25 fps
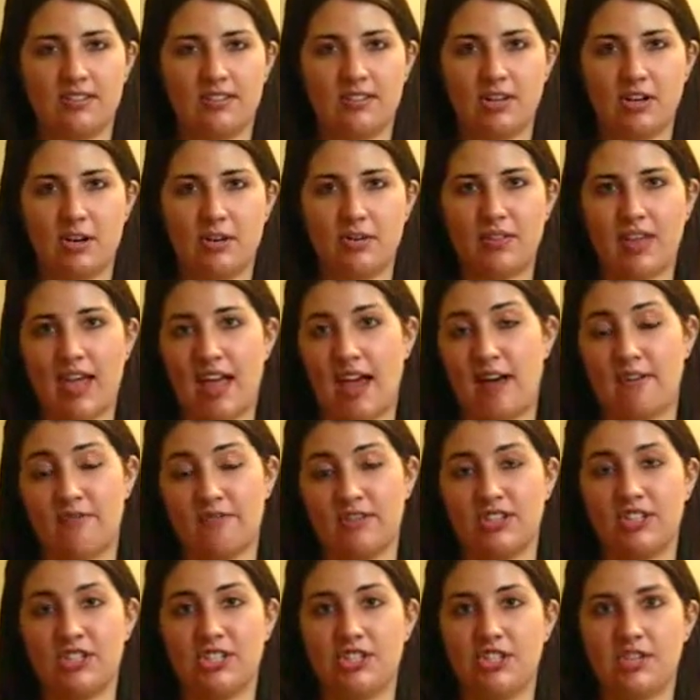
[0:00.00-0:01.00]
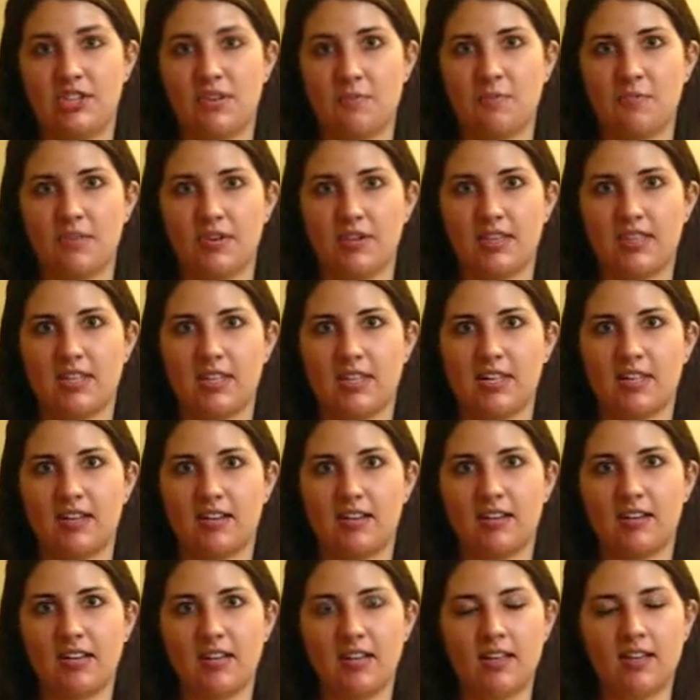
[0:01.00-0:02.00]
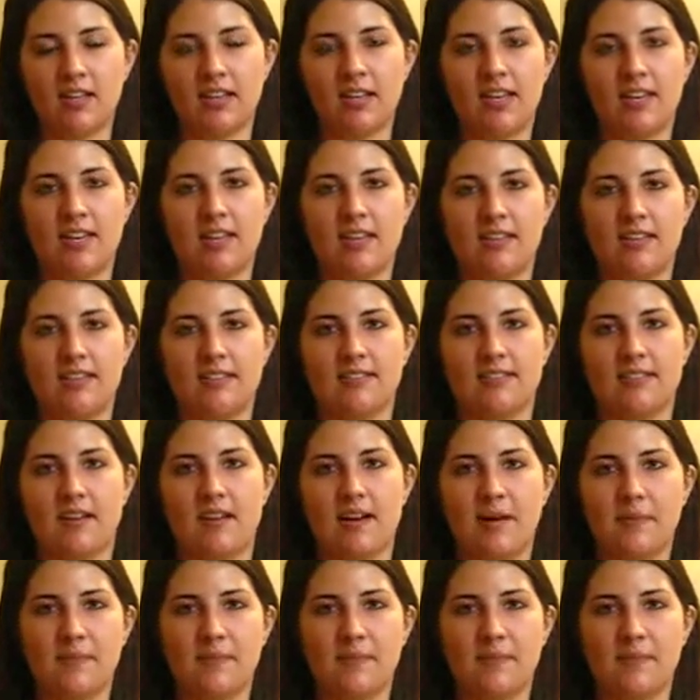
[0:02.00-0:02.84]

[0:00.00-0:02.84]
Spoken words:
the average deep breathing is,